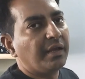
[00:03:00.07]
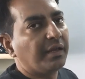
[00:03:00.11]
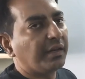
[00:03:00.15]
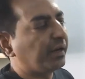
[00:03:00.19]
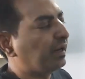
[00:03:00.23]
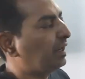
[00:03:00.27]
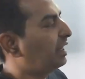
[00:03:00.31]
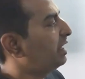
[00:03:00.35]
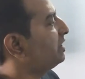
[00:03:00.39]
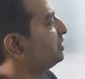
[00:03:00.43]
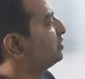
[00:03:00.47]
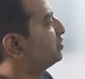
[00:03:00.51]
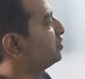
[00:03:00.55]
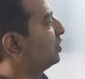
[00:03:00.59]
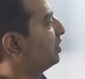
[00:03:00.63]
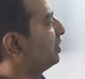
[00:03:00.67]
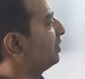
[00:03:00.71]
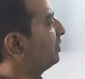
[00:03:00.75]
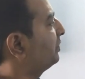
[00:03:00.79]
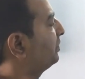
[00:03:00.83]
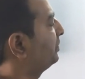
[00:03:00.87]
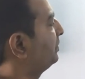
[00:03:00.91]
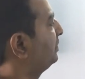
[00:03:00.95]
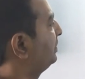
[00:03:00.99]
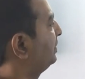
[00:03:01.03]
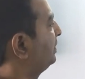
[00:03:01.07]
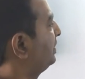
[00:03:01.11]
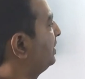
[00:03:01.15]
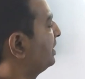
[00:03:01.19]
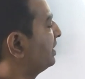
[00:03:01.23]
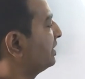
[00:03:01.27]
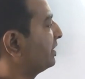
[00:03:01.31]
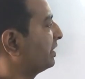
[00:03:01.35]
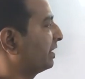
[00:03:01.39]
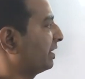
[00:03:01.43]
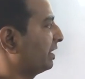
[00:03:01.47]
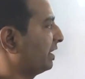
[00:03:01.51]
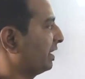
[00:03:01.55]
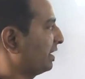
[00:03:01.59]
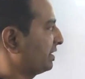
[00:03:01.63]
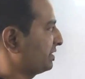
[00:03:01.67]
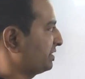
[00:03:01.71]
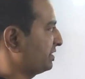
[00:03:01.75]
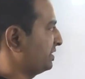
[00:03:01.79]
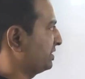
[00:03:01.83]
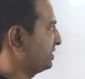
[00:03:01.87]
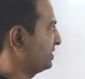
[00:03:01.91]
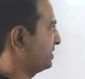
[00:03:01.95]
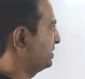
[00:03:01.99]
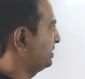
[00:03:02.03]
range of these
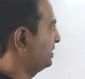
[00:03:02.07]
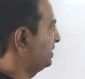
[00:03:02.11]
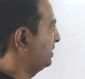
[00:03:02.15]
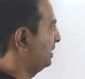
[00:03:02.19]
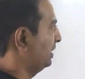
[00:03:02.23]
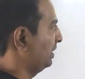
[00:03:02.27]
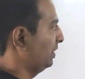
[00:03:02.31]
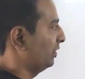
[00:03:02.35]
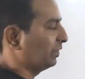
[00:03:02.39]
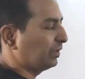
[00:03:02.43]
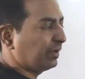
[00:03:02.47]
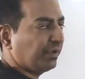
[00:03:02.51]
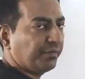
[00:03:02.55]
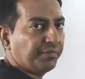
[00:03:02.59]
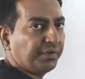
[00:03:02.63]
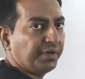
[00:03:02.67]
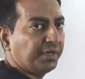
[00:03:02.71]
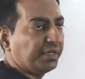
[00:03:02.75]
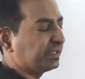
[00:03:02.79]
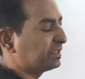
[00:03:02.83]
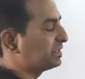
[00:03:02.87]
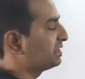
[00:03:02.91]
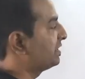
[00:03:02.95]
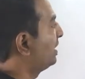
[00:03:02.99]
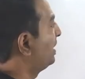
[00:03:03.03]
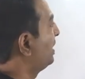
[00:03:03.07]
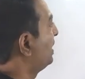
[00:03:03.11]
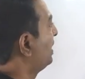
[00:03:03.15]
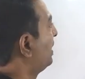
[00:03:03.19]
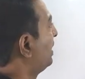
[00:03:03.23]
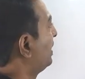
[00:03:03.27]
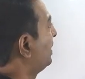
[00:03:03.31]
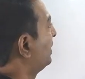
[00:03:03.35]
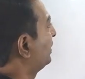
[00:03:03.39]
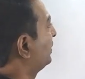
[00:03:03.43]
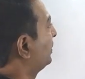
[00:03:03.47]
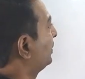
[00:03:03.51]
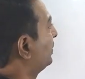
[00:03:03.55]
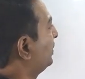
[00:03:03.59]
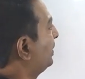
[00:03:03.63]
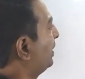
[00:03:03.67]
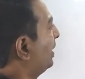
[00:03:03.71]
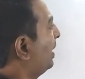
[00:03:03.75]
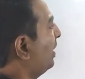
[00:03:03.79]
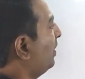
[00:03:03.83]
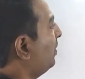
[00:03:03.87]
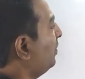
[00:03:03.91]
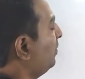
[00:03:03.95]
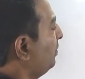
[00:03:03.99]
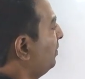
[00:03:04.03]
classes. Okay friends, so
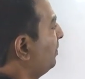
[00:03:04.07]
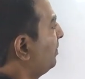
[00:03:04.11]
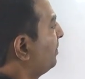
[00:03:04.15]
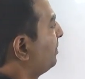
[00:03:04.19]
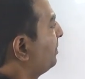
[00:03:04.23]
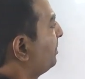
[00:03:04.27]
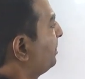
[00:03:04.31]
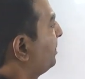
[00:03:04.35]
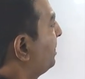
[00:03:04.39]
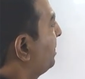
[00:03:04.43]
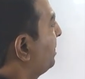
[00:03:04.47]
now